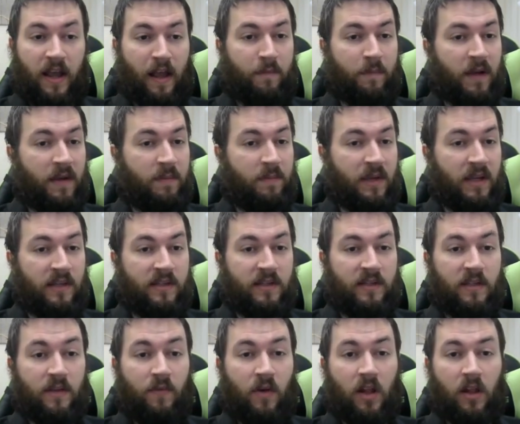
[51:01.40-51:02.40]
my pieces
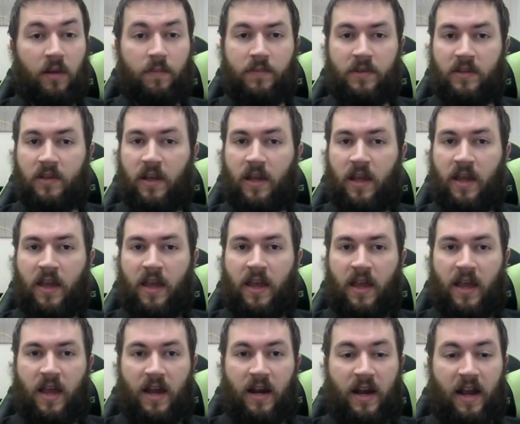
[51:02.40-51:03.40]
developed,
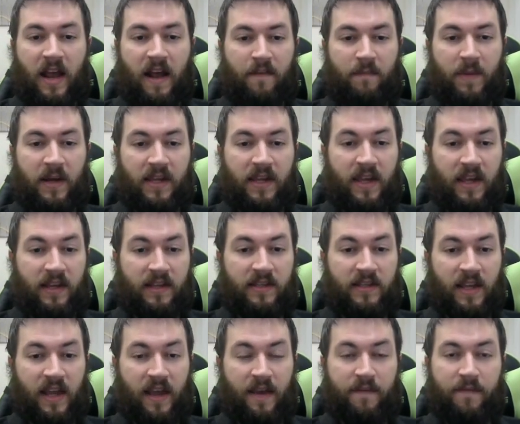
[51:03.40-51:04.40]
and I have my king
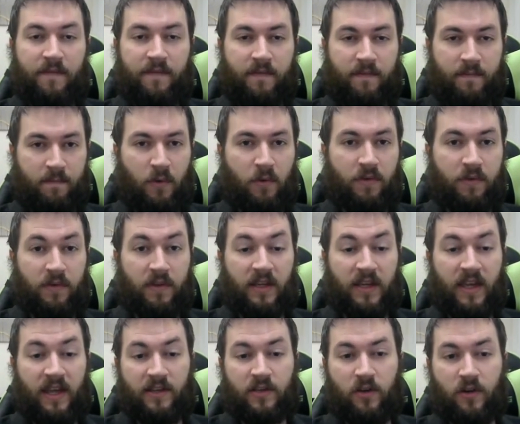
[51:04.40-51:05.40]
safe. Both of the
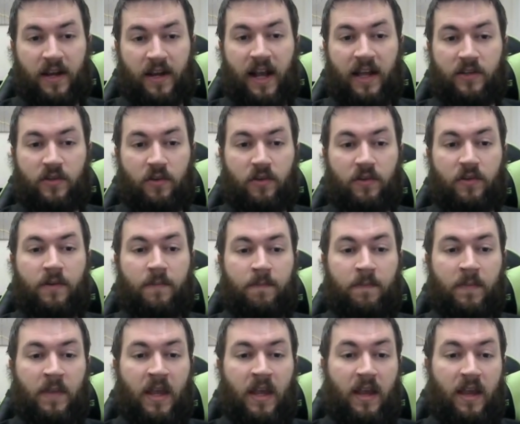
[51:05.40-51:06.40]
kings are castled.
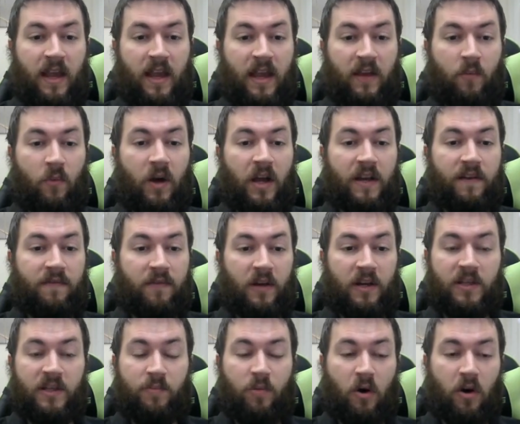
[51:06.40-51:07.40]
And white, for
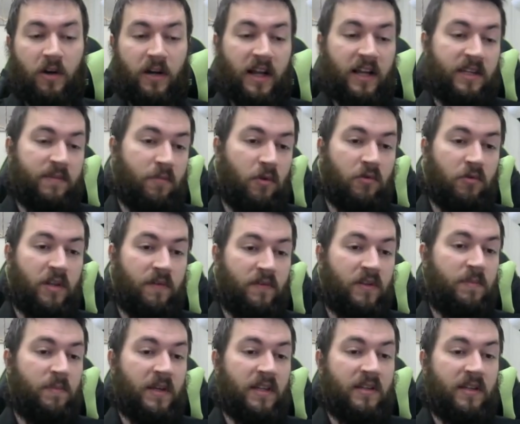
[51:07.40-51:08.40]
his part, has most of his
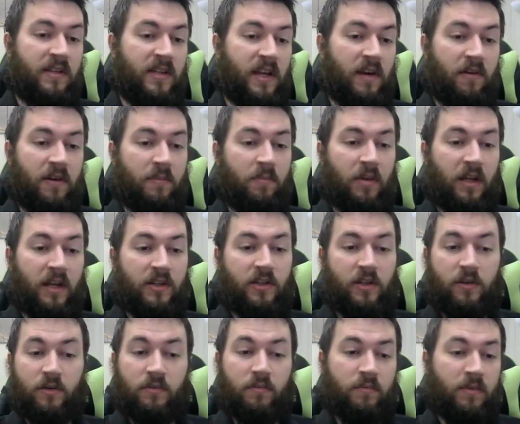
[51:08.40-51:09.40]
pieces here in play
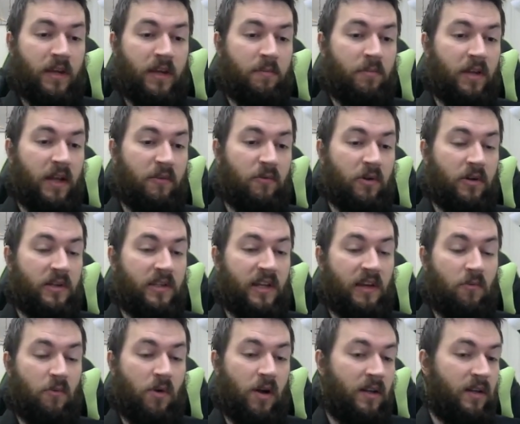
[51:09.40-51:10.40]
too. He can play rook
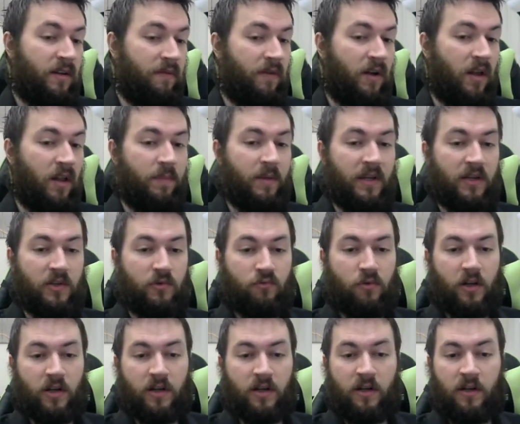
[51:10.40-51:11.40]
c1, developing his
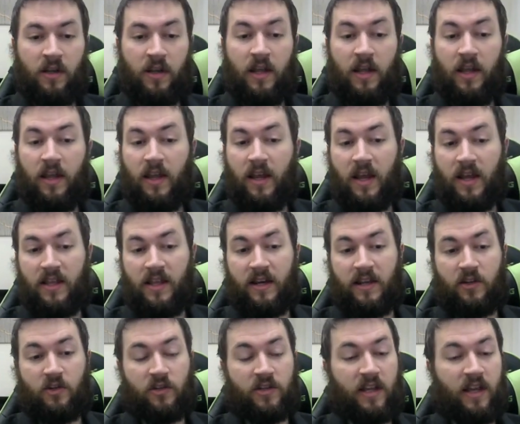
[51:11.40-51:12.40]
rook, and then he
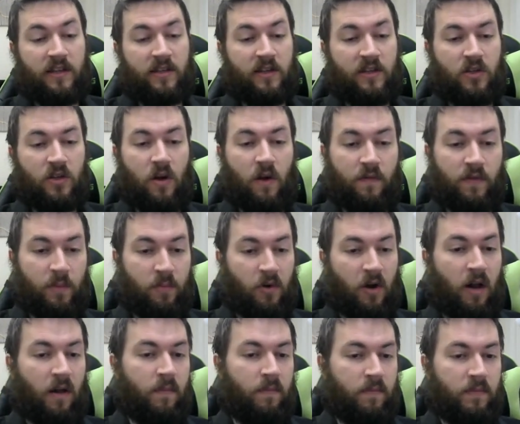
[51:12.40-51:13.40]
just has to solve the
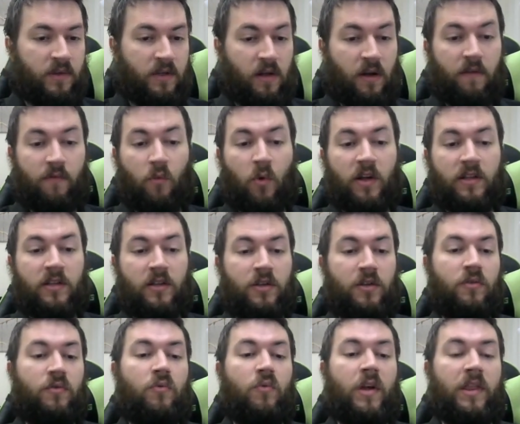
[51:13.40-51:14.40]
problems of what to
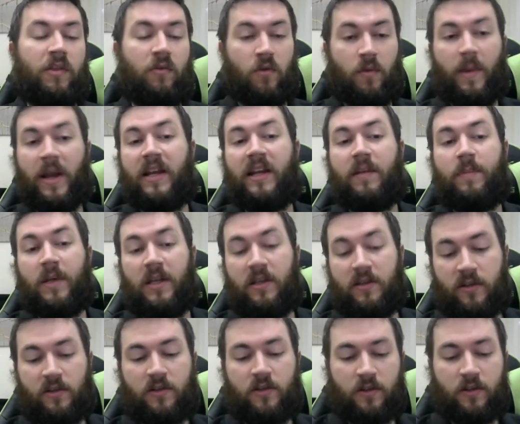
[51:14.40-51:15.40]
do with the remaining
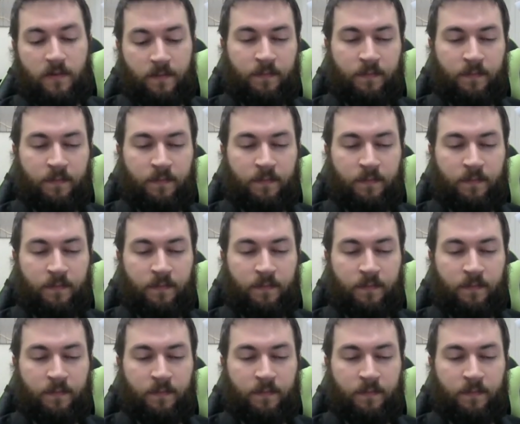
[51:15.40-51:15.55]
pieces.